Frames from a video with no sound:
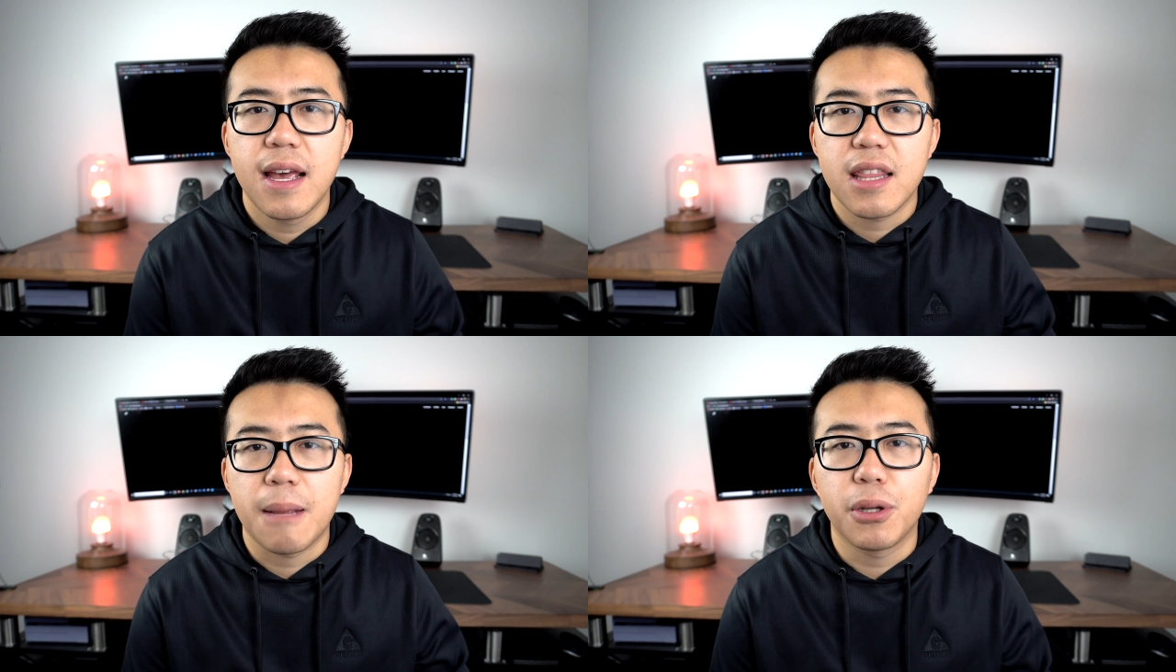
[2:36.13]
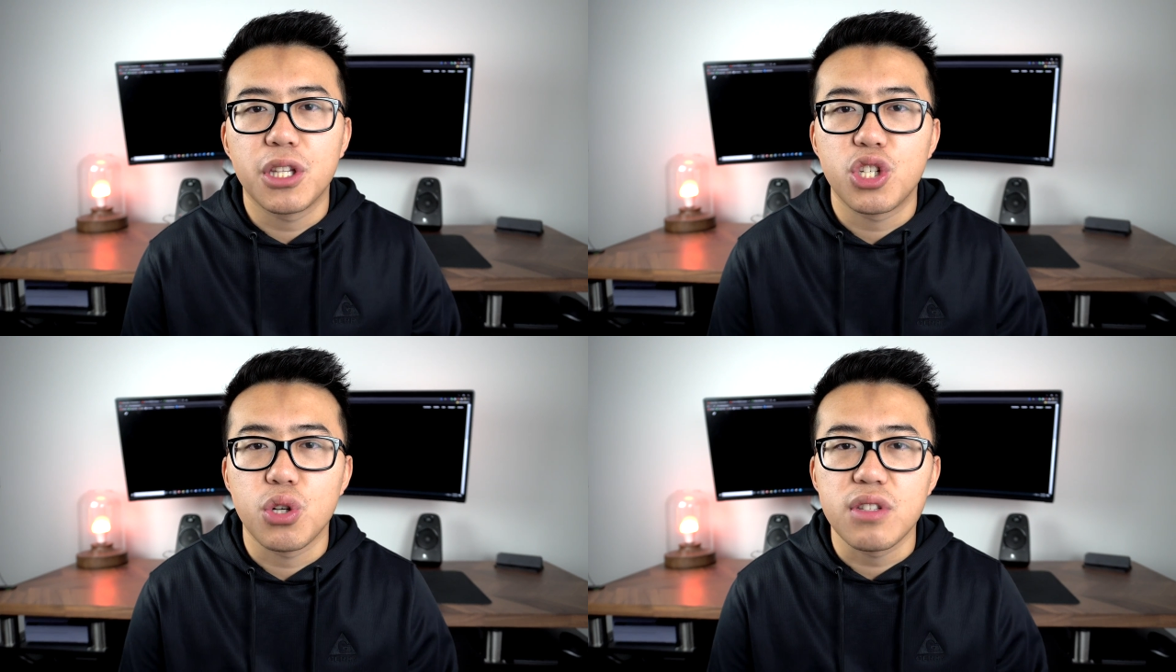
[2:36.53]
They put
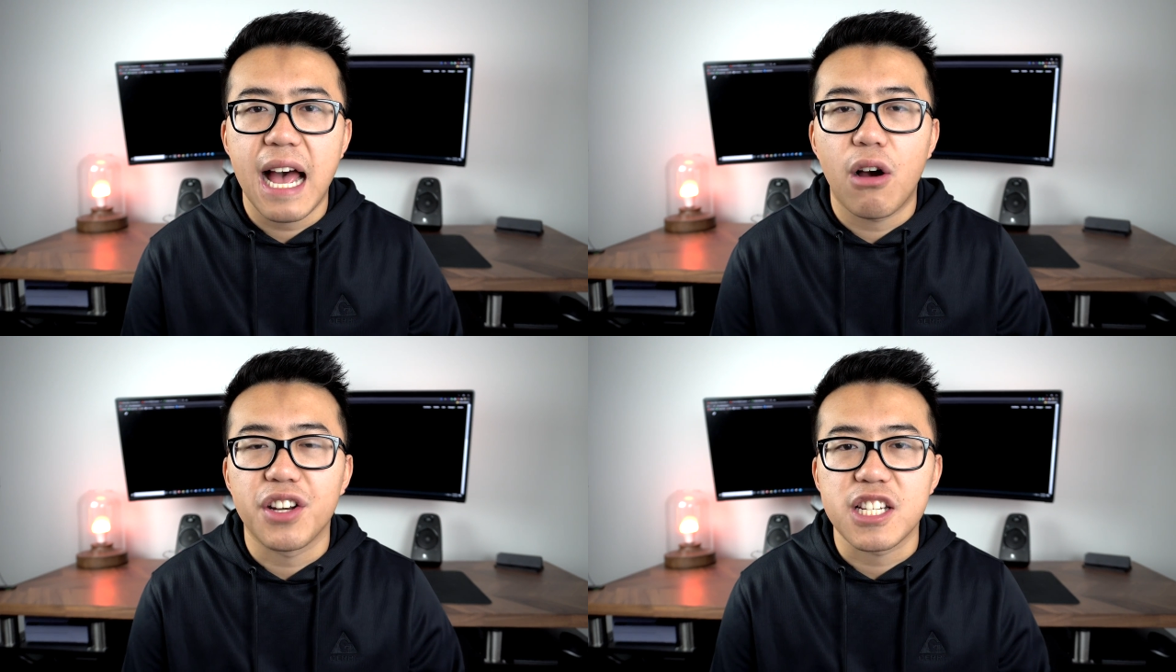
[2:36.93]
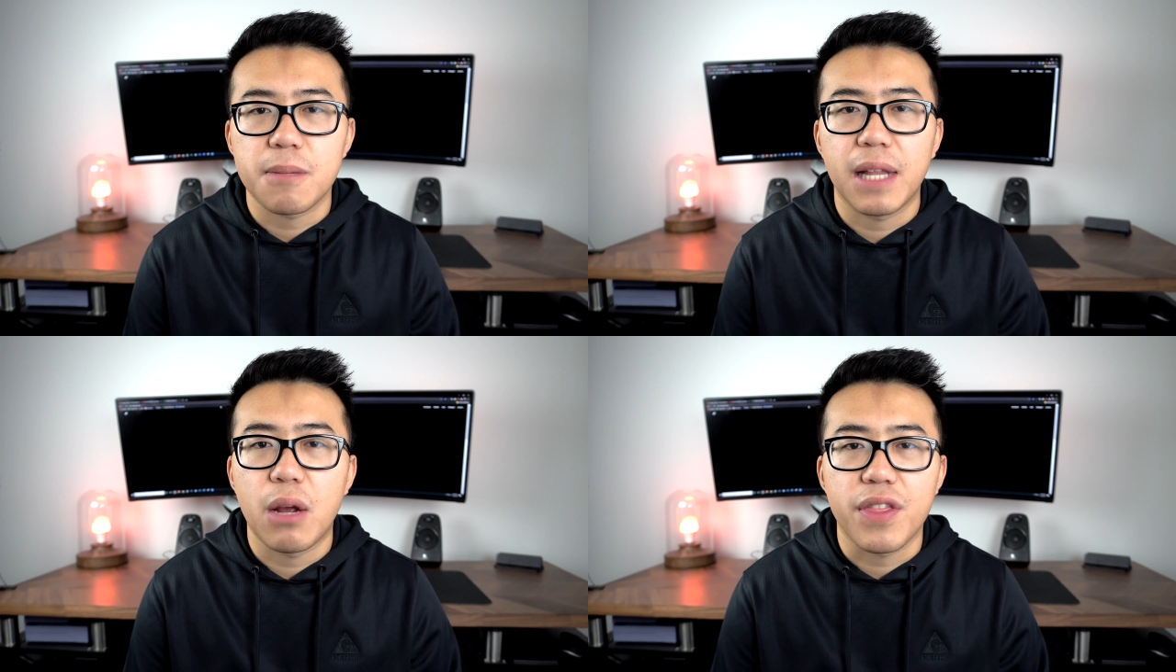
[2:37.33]
the shoes out on
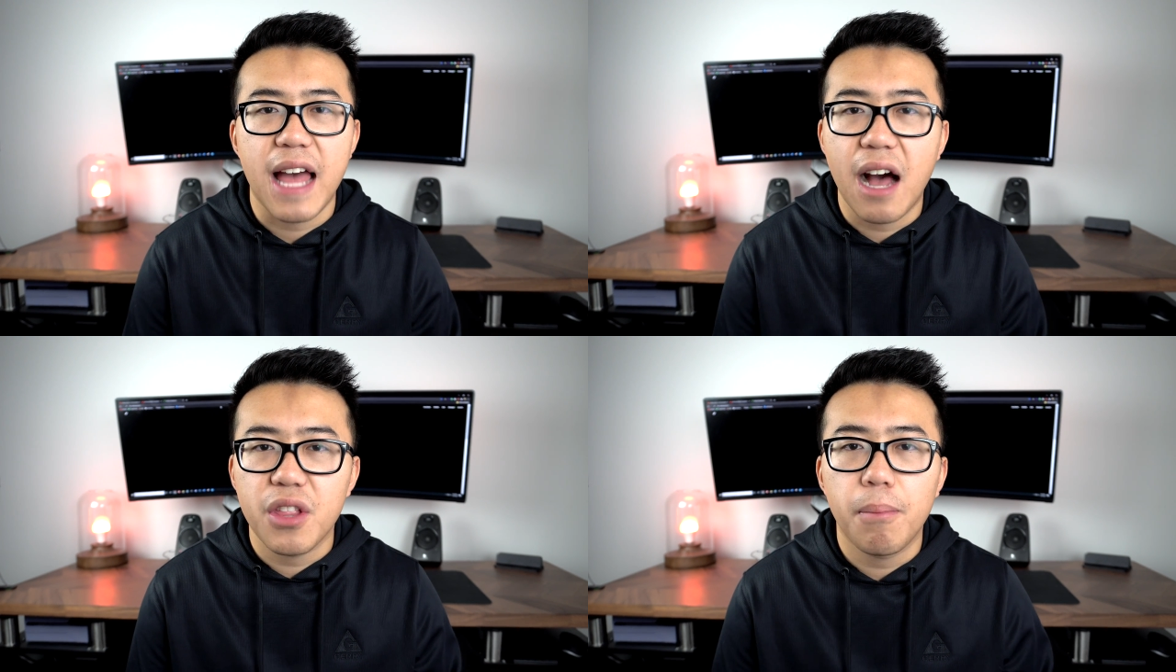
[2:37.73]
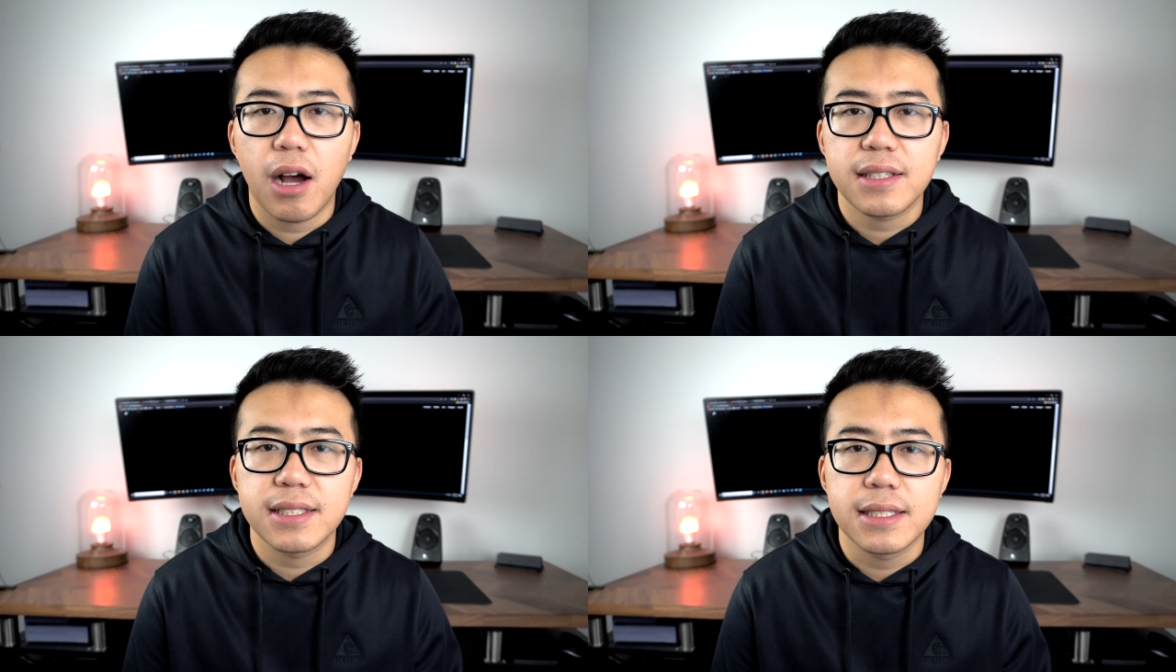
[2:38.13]
display without the
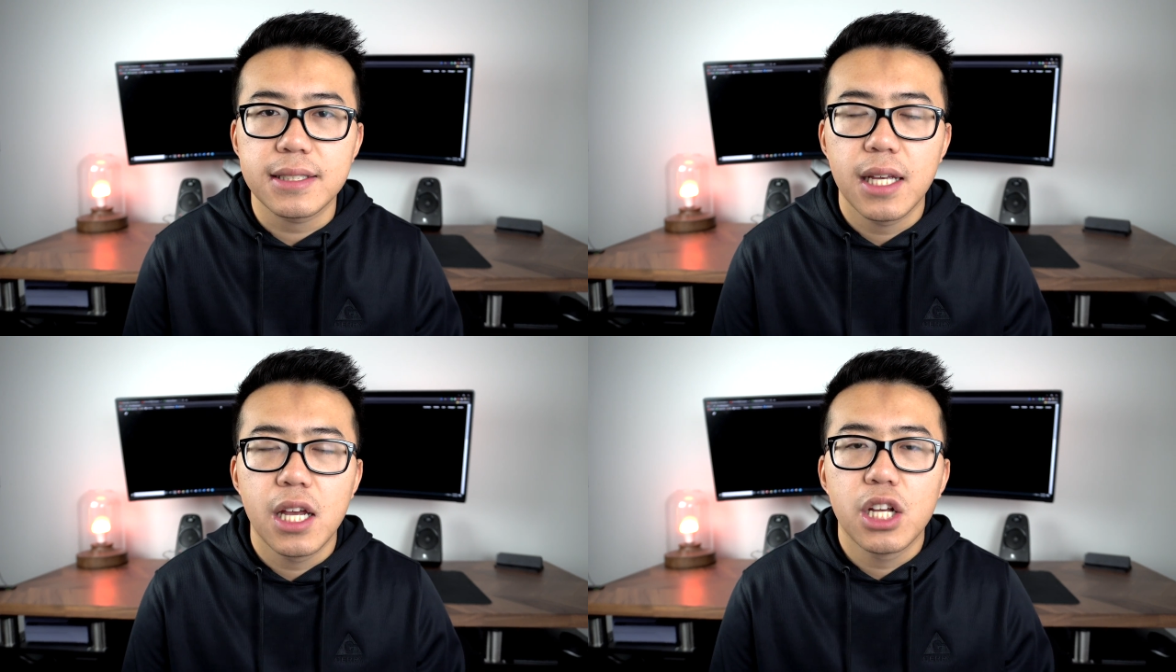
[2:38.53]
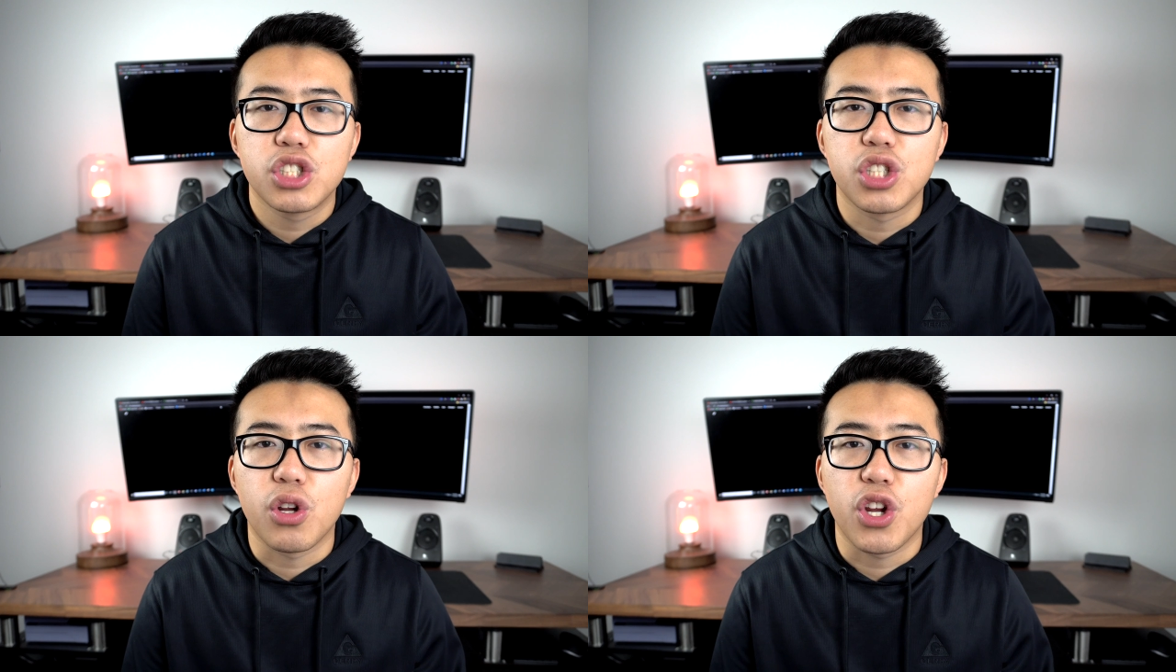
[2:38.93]
boxes,
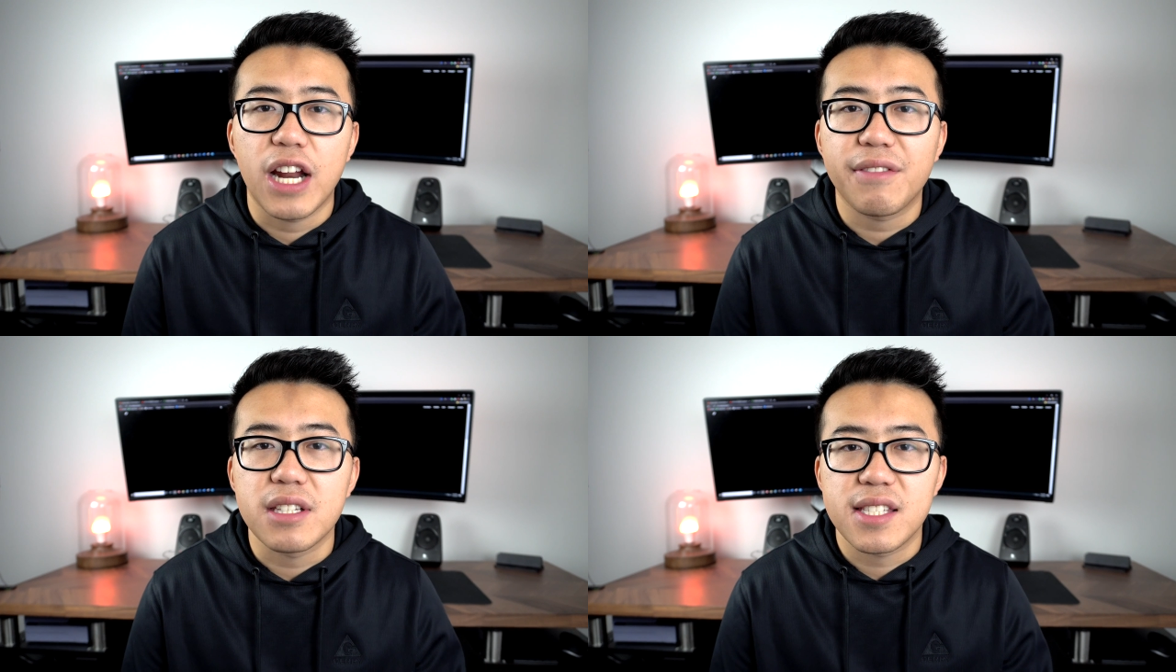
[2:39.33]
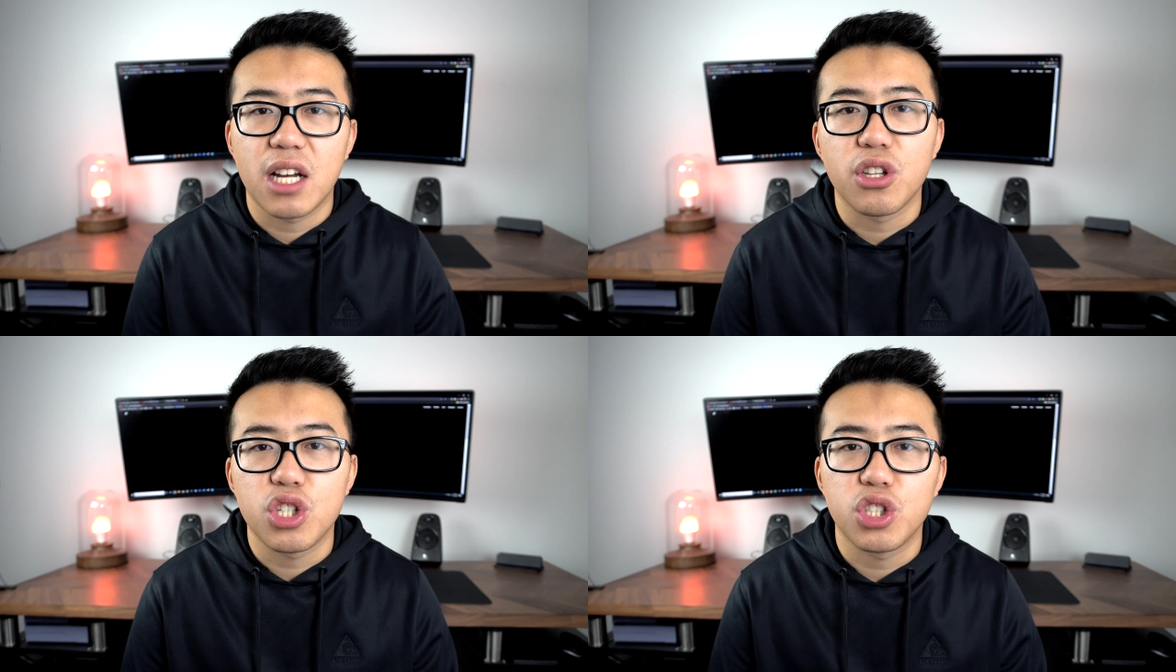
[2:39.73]
so you're gonna have to
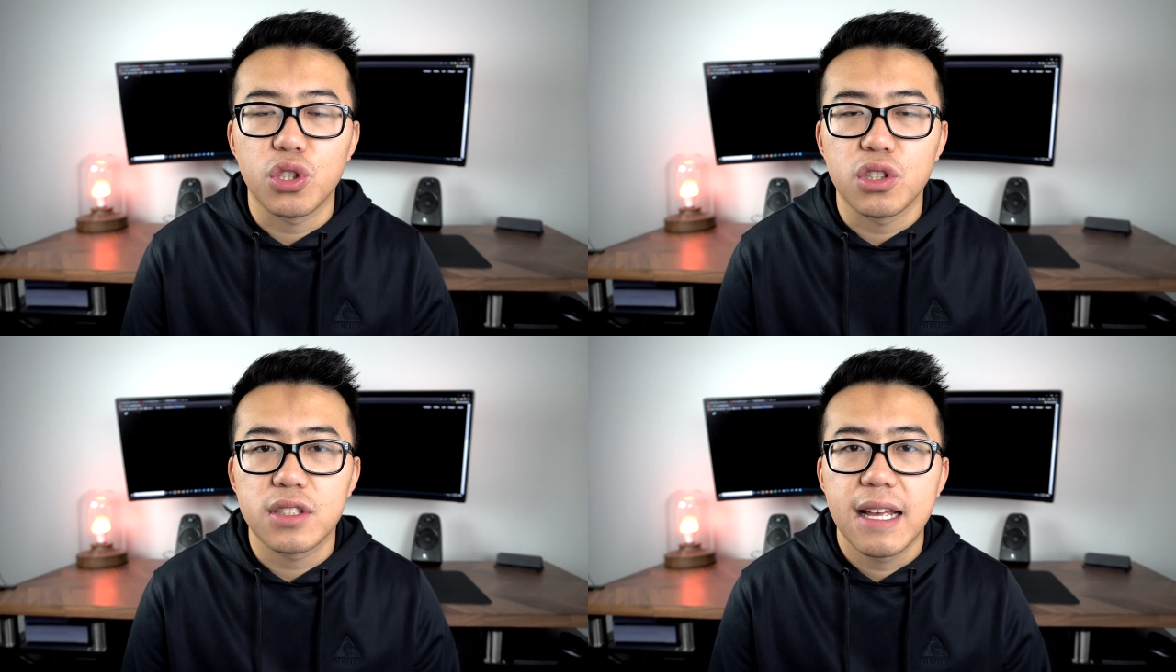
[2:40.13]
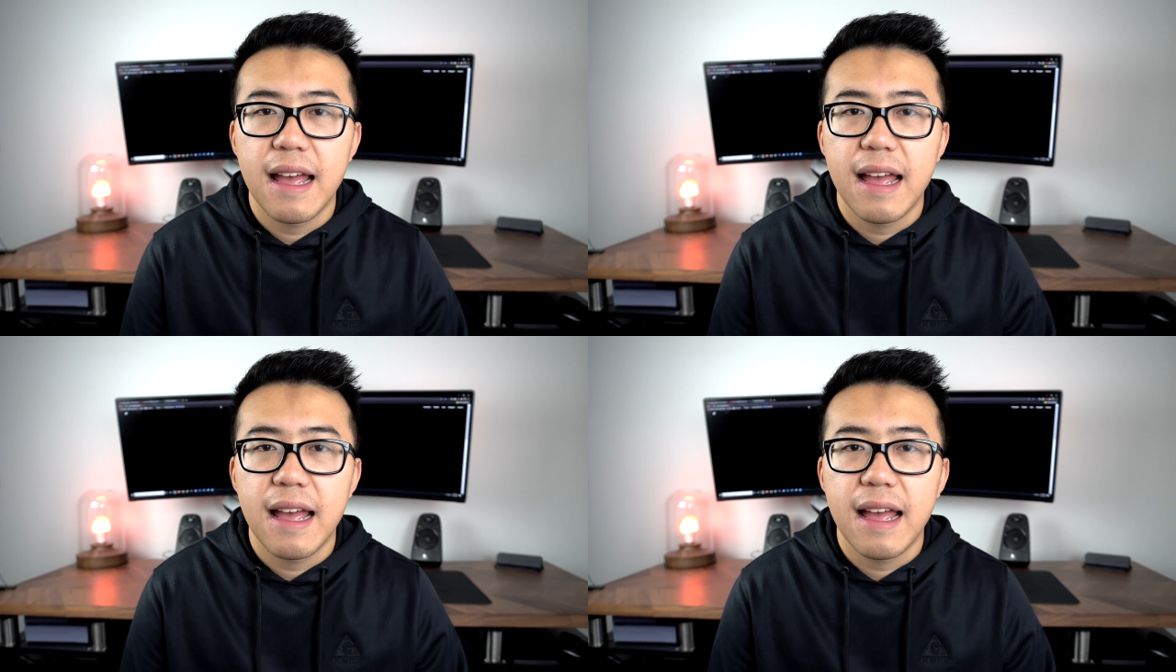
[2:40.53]
sell the shoes